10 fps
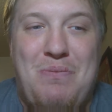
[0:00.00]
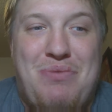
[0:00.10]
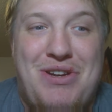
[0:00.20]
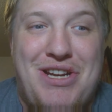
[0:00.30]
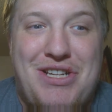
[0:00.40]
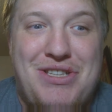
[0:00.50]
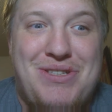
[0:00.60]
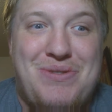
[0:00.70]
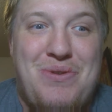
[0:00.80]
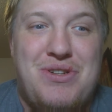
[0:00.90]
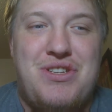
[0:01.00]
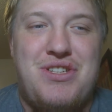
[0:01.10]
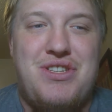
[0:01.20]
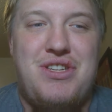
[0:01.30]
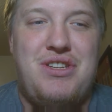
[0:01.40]
predicting the scores,
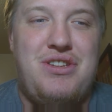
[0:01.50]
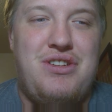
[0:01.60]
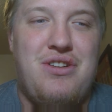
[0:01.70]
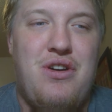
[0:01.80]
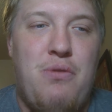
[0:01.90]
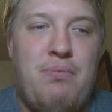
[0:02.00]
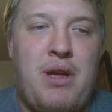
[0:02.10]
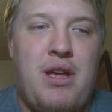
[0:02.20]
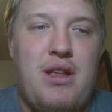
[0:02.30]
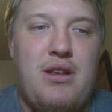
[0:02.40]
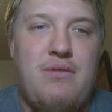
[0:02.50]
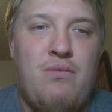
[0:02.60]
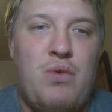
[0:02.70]
is you're hoping